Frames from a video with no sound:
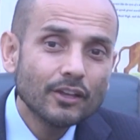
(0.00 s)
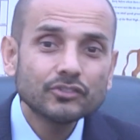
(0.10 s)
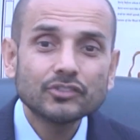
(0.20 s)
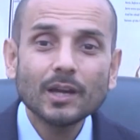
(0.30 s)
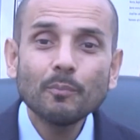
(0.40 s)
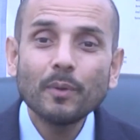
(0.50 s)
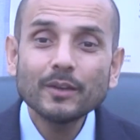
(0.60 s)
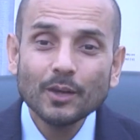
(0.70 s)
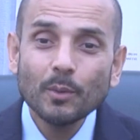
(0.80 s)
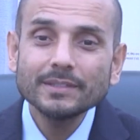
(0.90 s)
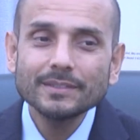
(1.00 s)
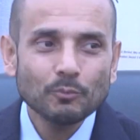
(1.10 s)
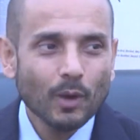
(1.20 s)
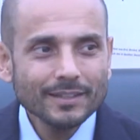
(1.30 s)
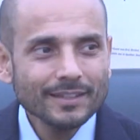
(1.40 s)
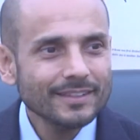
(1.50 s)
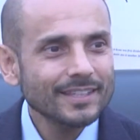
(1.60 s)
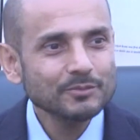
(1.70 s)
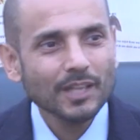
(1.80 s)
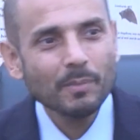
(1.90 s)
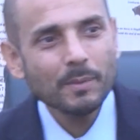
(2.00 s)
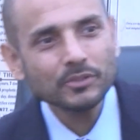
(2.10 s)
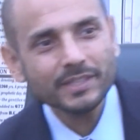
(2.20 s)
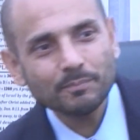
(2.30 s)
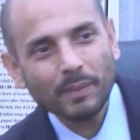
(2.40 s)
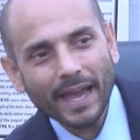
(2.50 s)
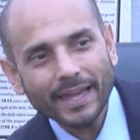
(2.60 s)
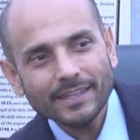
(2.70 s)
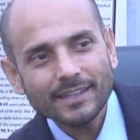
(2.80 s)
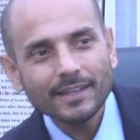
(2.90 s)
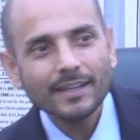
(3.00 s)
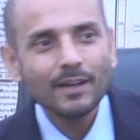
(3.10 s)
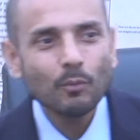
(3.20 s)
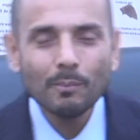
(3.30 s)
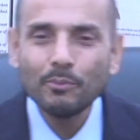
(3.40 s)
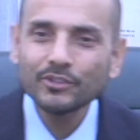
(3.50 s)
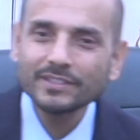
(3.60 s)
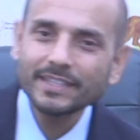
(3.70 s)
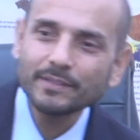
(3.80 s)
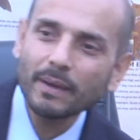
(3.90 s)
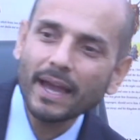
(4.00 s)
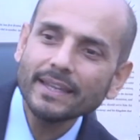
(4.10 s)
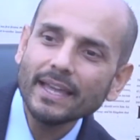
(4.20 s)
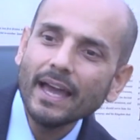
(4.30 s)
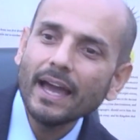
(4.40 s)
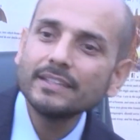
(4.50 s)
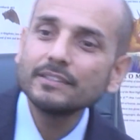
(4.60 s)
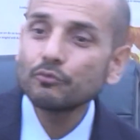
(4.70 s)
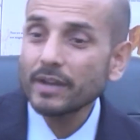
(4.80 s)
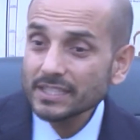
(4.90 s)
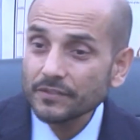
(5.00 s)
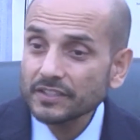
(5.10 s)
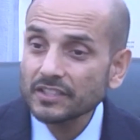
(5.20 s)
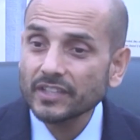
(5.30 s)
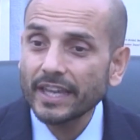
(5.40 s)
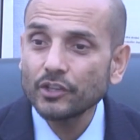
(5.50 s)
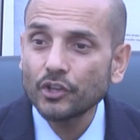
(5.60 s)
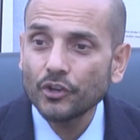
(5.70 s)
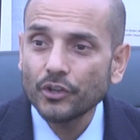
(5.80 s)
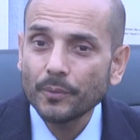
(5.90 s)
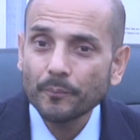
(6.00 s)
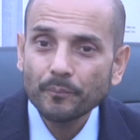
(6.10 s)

So some, someone, one, some people said bad, one person said bad, and the rest of us are saying good.